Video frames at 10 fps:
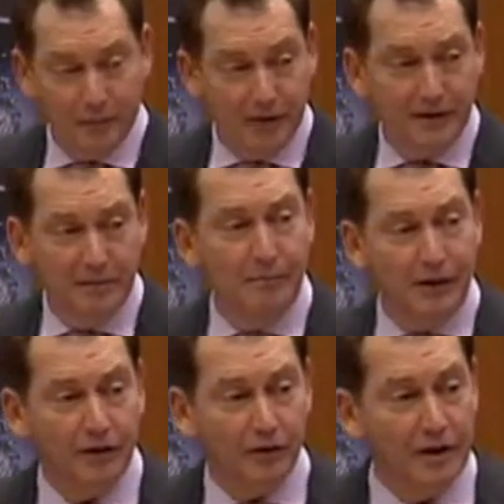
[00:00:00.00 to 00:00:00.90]
But in
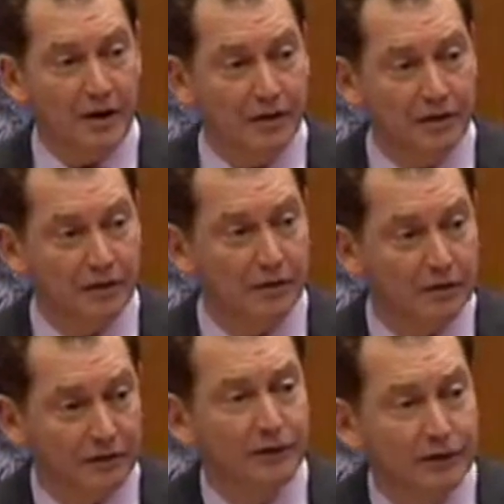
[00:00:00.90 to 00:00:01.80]
Bahrain,
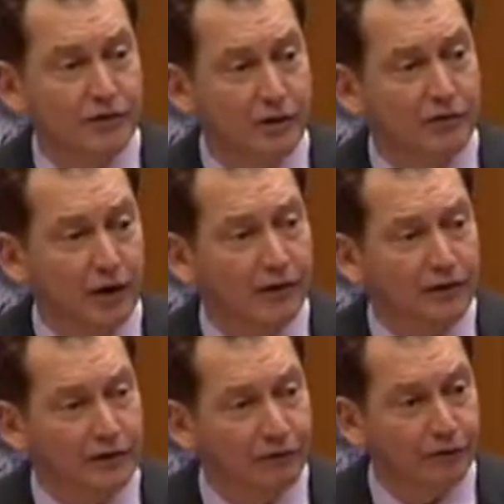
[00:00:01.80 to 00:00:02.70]
things are rather
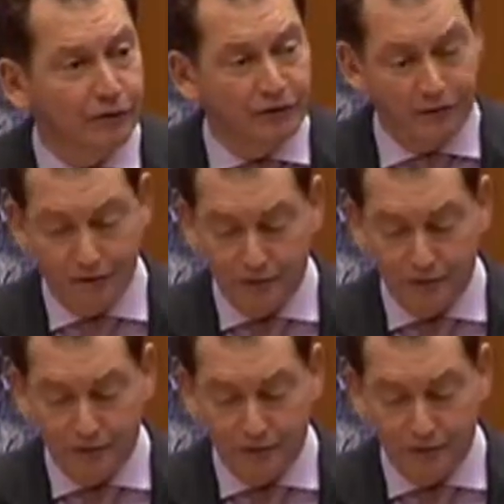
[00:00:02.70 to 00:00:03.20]
different.